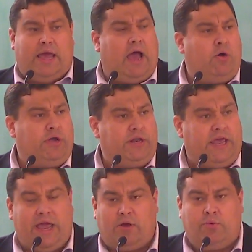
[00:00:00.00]
how can
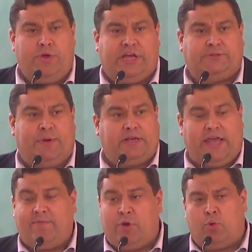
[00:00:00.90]
we expect
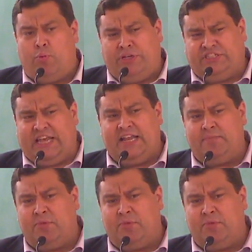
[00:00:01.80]
to have them here when we send